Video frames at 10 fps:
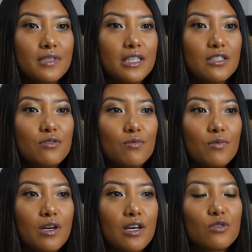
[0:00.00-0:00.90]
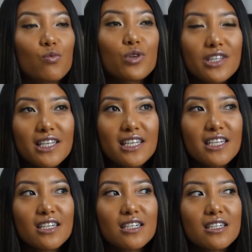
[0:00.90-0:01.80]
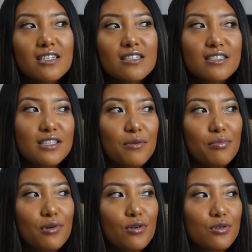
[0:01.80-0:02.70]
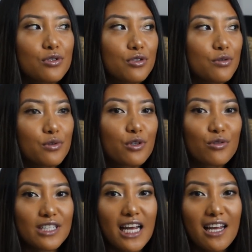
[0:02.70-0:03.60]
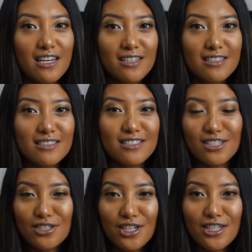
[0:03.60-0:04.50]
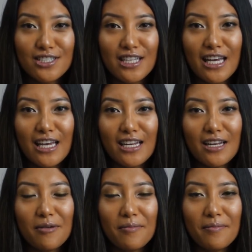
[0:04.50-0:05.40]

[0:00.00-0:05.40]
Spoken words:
It's really simple to create dishes, and